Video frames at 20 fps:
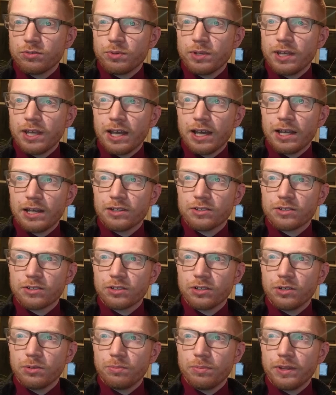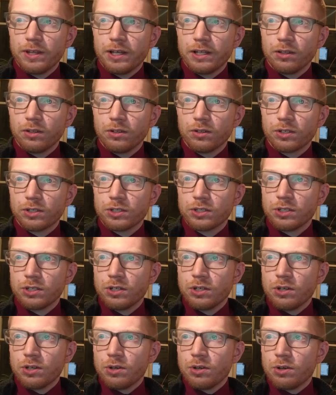we had a slope that looked
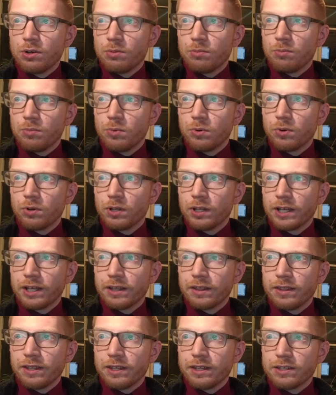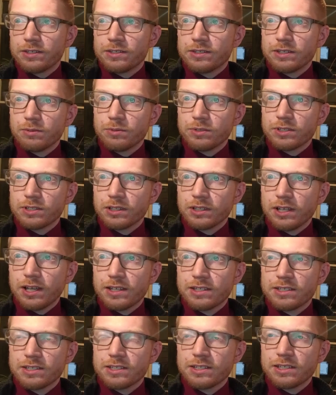more like this. It was
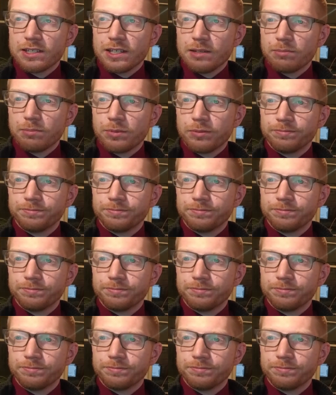less steep.